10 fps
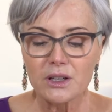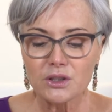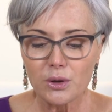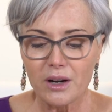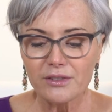
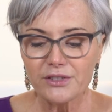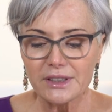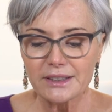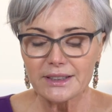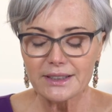So our
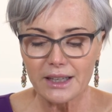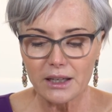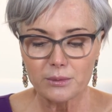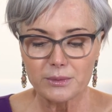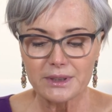fillers
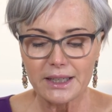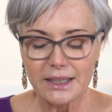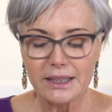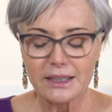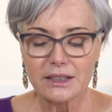comes
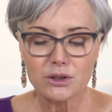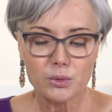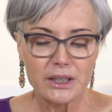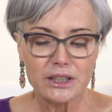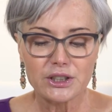in a
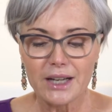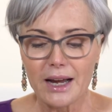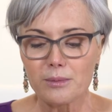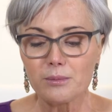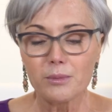syringe,
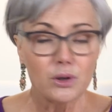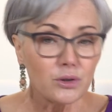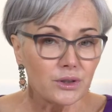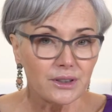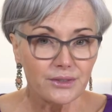and
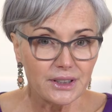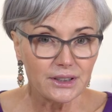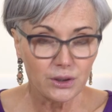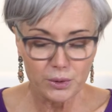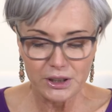most of the
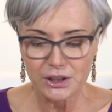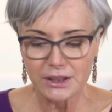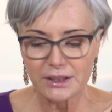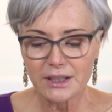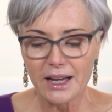
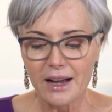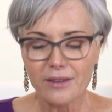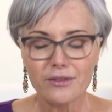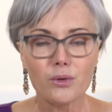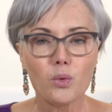syringes
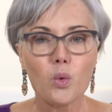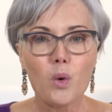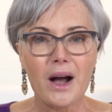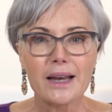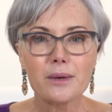have
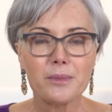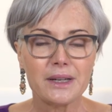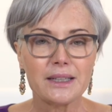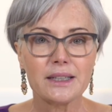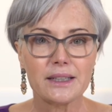1
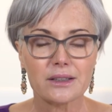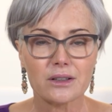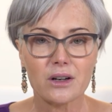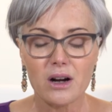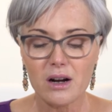
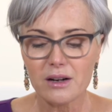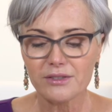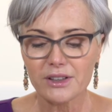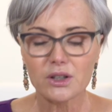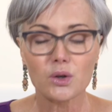milliliter
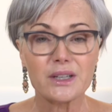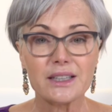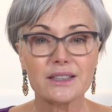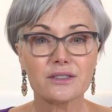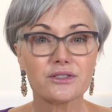of a
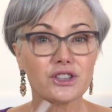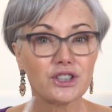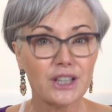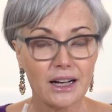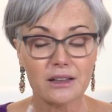cohesive
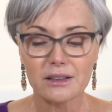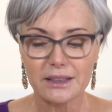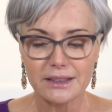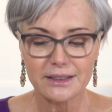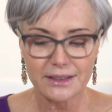gel
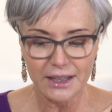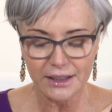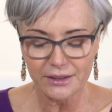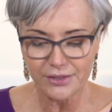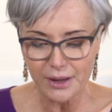
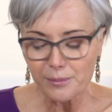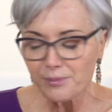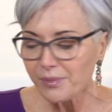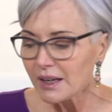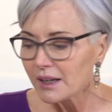inside of them.
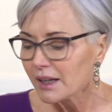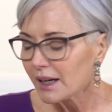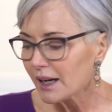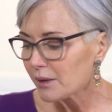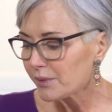
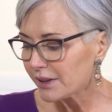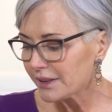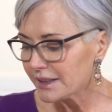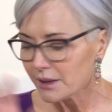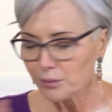There
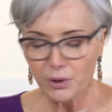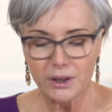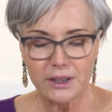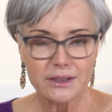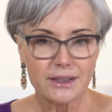is some
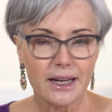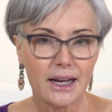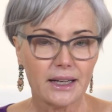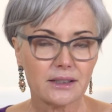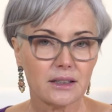products that
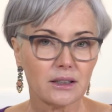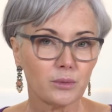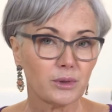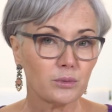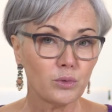has a little
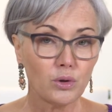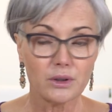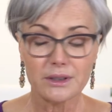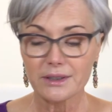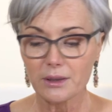bit more
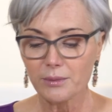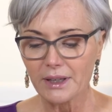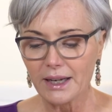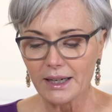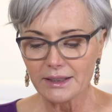and some
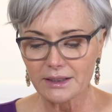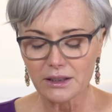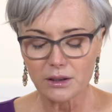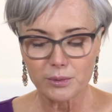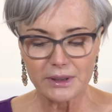that has a
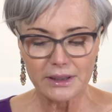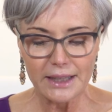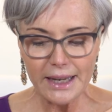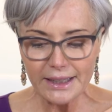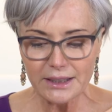little bit
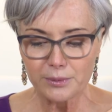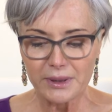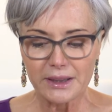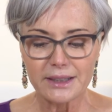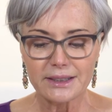less,
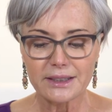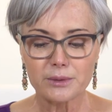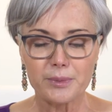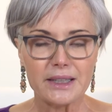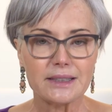but this is
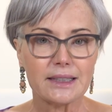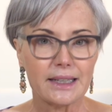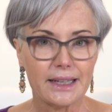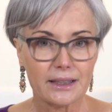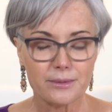
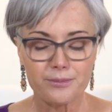basically it.